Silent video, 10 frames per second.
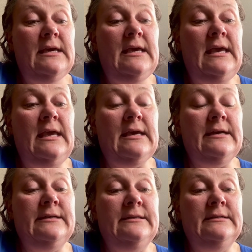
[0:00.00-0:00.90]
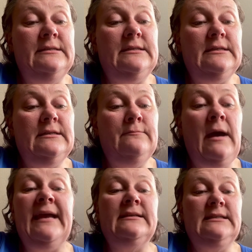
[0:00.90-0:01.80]
And
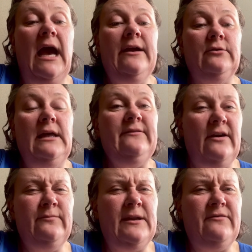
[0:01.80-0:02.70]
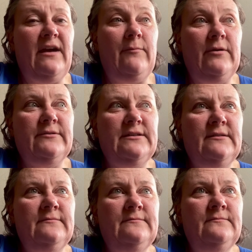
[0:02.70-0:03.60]
my entire life, I've been a fat
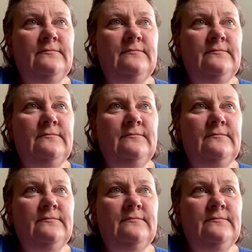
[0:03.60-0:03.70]
person.